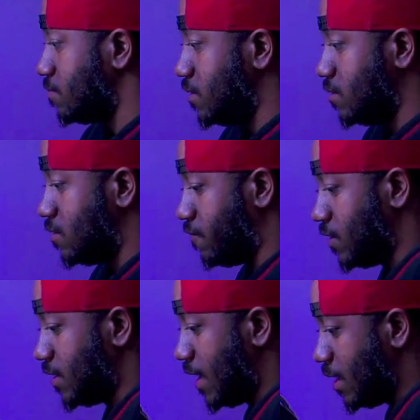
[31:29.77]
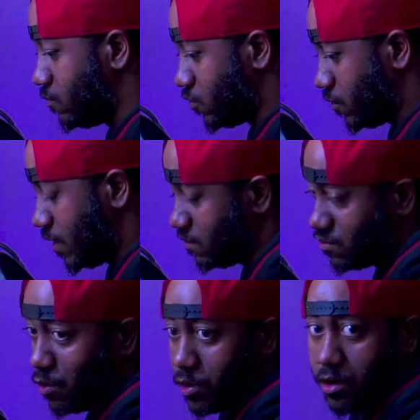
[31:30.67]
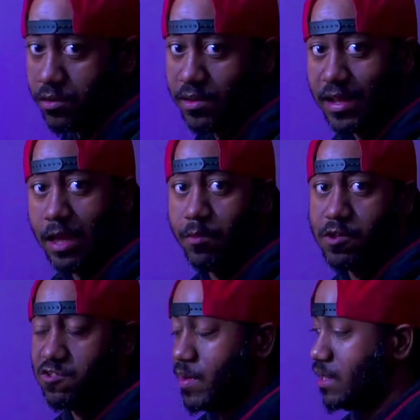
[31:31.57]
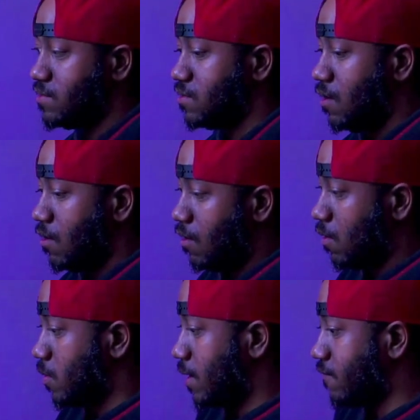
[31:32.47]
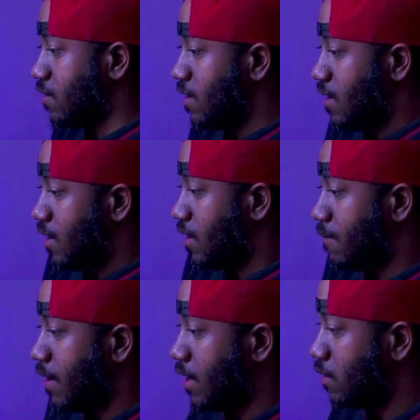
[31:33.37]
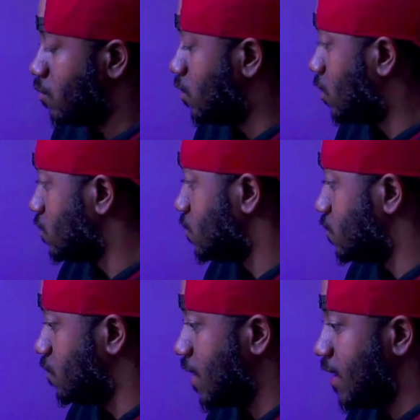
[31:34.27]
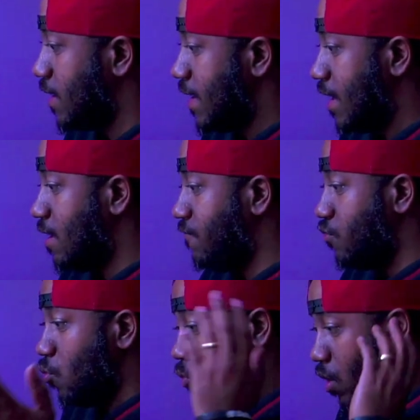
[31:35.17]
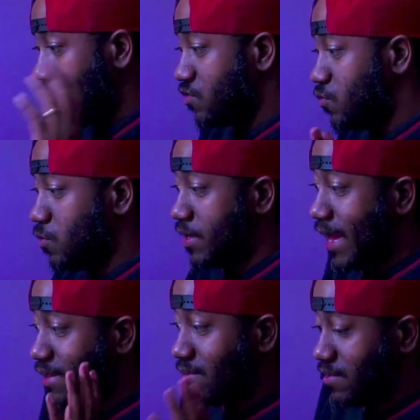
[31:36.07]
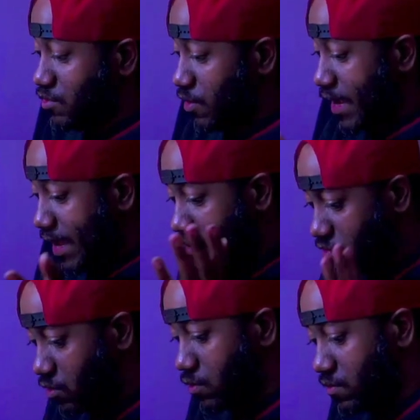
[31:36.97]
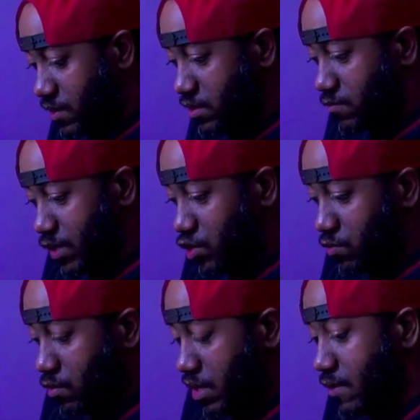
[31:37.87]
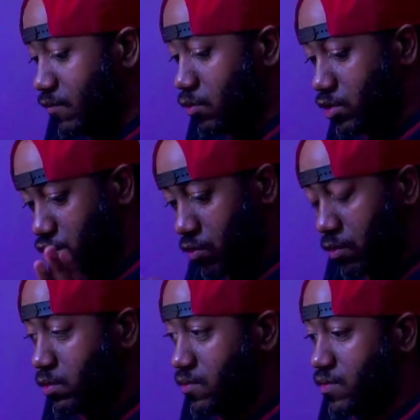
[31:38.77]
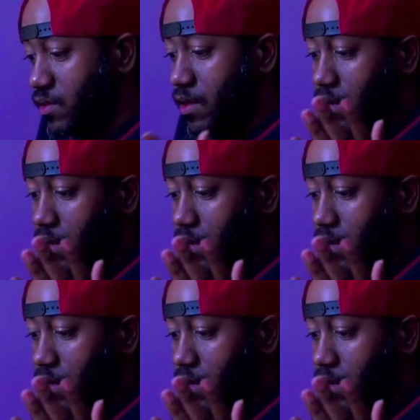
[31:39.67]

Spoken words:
some different games or things going on in the gaming space or whatever, I will also do that. If you want to get your hands on these retro Evo controllers